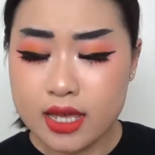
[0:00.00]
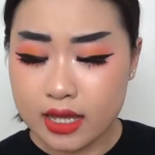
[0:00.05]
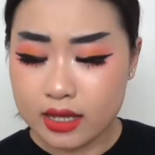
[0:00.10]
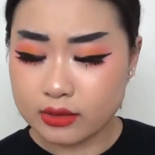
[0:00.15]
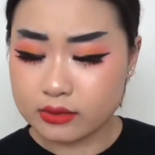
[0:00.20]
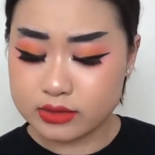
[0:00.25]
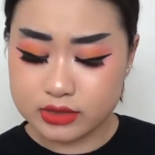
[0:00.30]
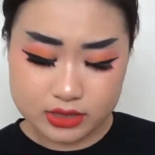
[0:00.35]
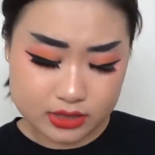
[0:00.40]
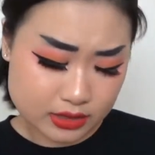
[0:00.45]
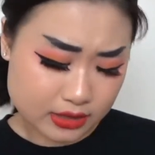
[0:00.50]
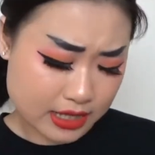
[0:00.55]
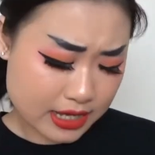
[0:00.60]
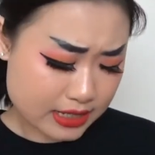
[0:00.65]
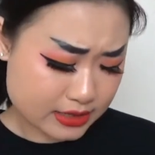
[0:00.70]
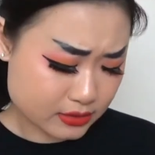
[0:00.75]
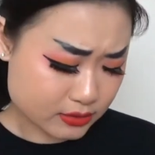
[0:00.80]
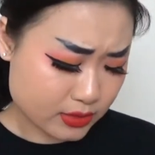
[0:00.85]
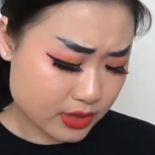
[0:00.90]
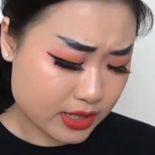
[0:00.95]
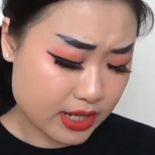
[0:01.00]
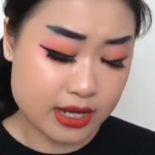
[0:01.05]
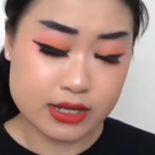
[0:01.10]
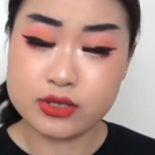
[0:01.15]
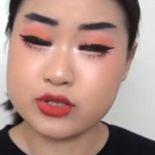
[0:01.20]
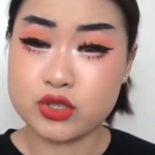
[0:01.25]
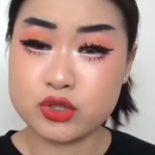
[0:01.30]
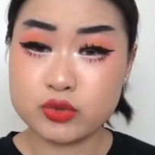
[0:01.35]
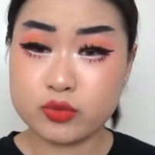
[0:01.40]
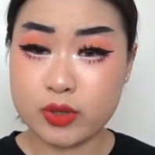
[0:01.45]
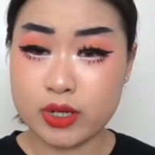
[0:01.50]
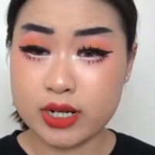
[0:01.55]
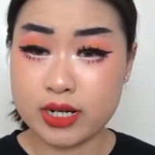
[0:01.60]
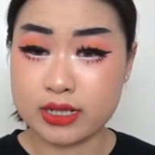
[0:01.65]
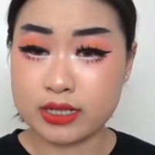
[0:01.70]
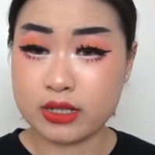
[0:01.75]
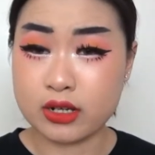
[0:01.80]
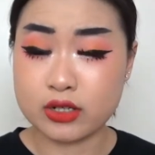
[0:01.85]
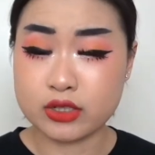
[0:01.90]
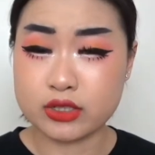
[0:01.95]
It was the last one. I usually wear
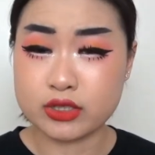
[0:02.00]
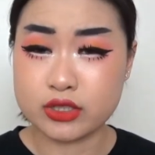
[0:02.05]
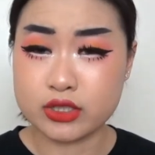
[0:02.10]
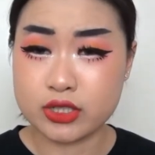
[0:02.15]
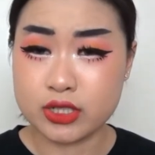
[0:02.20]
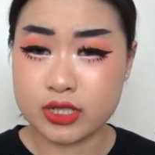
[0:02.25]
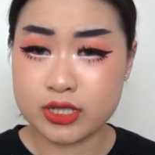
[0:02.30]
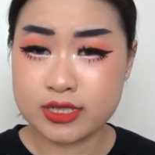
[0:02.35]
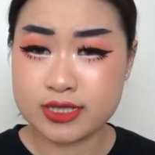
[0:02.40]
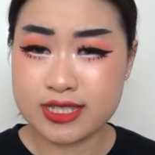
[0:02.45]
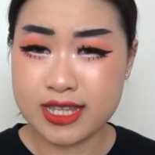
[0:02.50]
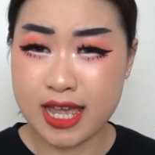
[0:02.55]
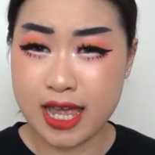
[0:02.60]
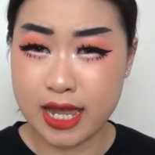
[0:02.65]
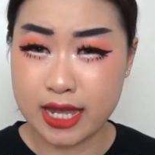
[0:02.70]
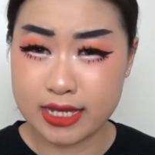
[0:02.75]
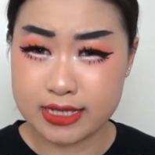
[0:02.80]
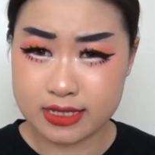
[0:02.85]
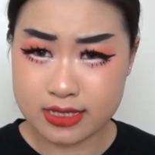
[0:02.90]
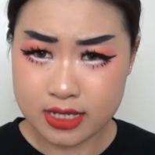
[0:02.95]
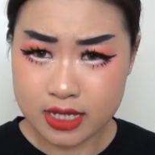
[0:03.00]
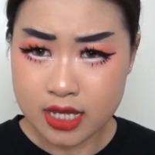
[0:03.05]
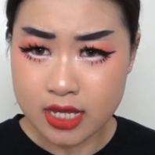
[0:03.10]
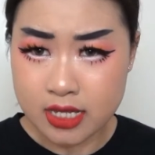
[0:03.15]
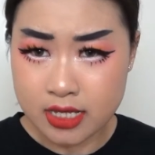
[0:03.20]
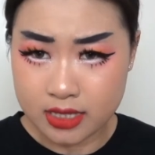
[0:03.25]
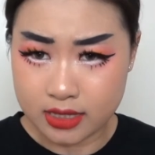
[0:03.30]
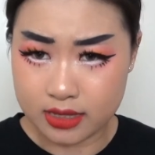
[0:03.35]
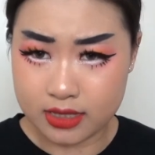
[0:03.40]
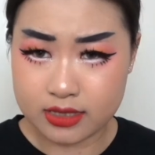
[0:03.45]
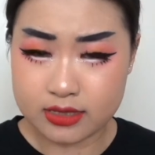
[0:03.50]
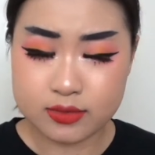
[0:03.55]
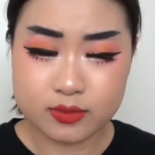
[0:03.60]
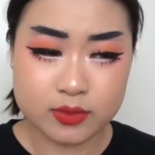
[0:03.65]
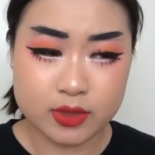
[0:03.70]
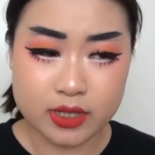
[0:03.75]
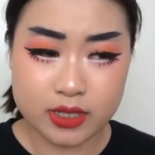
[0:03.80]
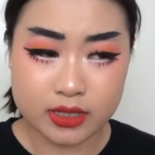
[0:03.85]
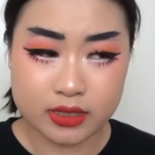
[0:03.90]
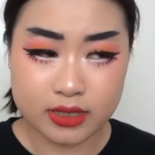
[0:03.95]
a large size. This
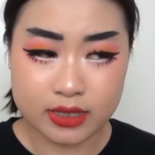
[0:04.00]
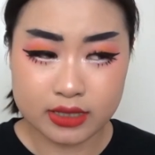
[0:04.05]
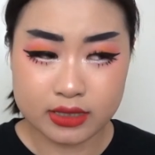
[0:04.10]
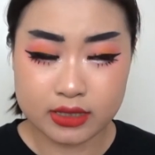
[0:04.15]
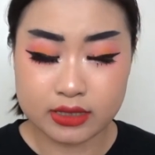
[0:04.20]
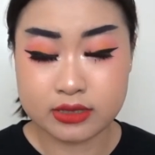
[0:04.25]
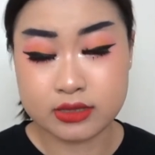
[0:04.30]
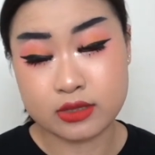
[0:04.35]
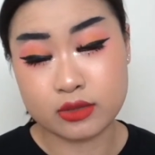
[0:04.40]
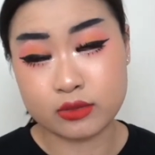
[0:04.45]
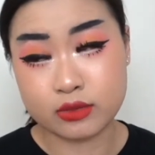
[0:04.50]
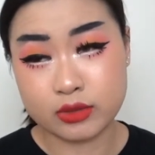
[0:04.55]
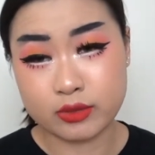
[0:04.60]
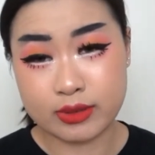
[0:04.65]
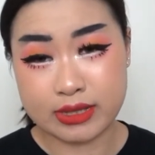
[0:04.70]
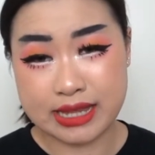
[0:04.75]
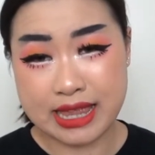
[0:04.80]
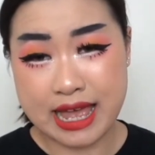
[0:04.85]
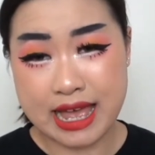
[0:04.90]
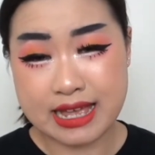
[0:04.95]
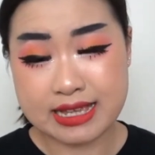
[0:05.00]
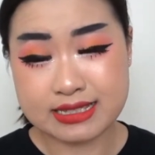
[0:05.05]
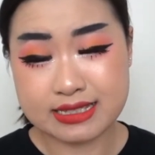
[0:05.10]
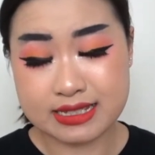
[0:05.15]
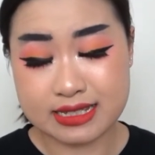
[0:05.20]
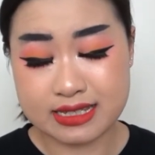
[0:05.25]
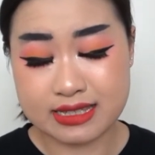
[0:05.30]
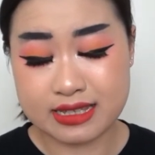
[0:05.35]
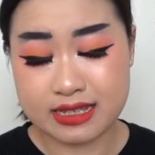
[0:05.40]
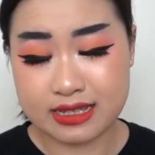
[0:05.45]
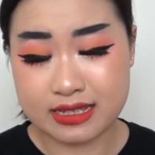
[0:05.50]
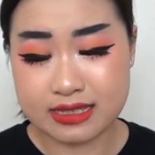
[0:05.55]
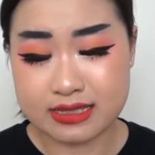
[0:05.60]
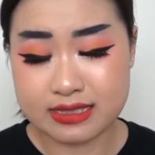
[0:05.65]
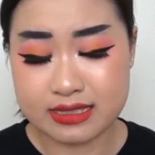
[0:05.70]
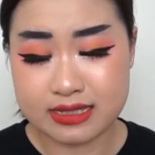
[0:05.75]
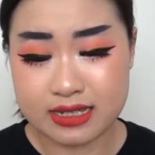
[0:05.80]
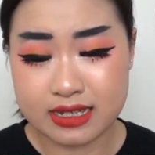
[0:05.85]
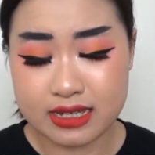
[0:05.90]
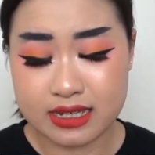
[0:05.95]
one is the only one last, and
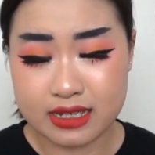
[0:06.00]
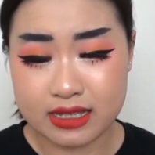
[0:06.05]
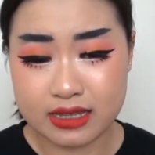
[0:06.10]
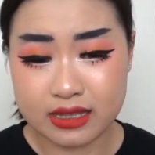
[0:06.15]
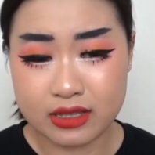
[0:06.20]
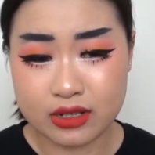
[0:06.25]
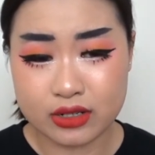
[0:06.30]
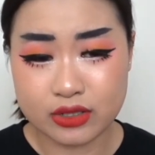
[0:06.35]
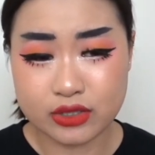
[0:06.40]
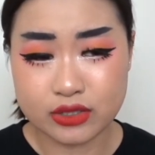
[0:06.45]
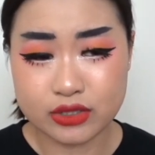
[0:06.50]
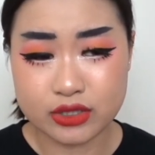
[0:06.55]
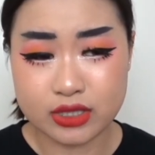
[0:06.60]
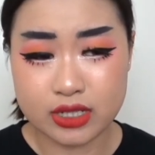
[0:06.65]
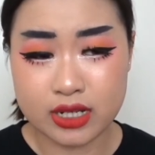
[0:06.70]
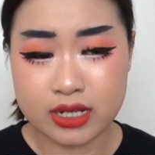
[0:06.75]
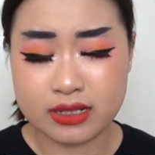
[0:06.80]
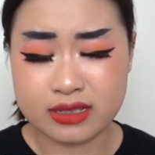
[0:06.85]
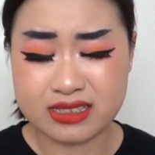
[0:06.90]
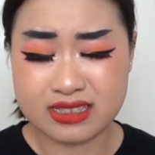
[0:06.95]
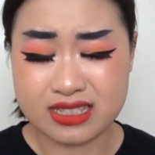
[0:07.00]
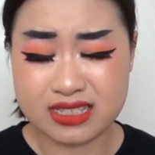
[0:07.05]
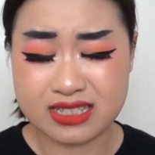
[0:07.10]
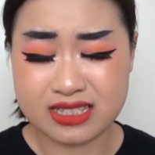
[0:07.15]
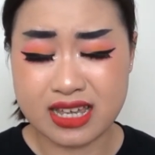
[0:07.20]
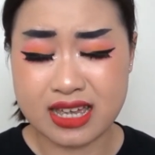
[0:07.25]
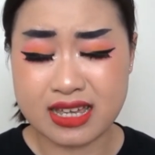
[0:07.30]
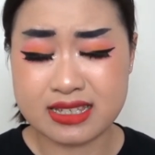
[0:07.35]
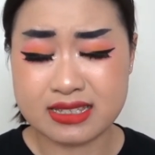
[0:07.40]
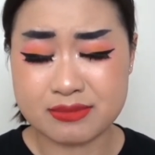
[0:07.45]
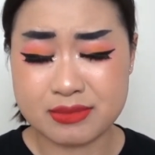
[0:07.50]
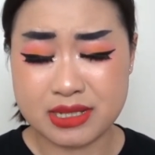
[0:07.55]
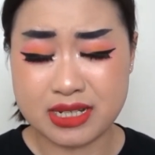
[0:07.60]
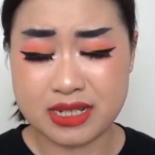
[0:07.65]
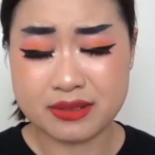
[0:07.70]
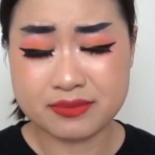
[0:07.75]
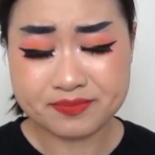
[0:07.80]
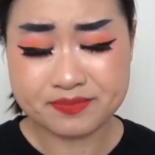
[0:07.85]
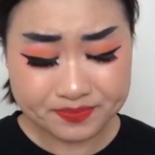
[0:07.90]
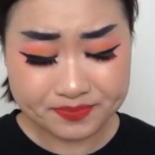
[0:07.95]
it's a large. Uh, it's a size
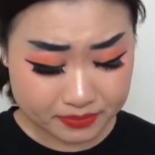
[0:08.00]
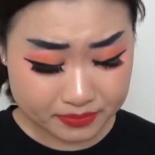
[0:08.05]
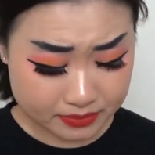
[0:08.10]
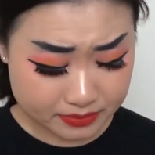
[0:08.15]
medium.